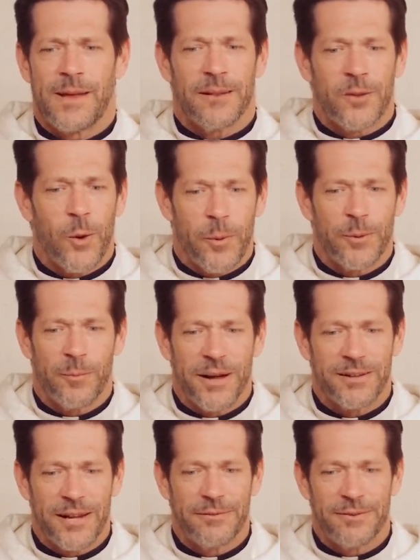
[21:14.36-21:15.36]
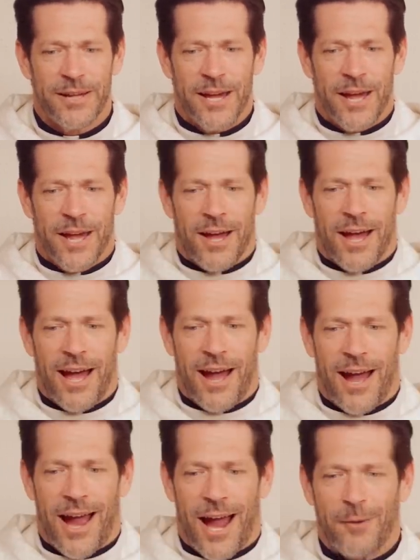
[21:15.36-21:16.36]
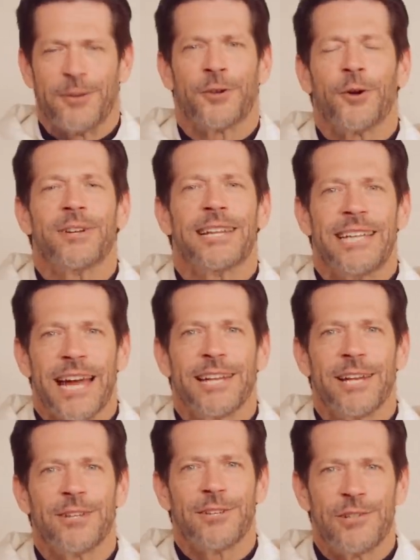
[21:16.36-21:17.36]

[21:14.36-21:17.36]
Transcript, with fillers: In that low moment of my life, I returned again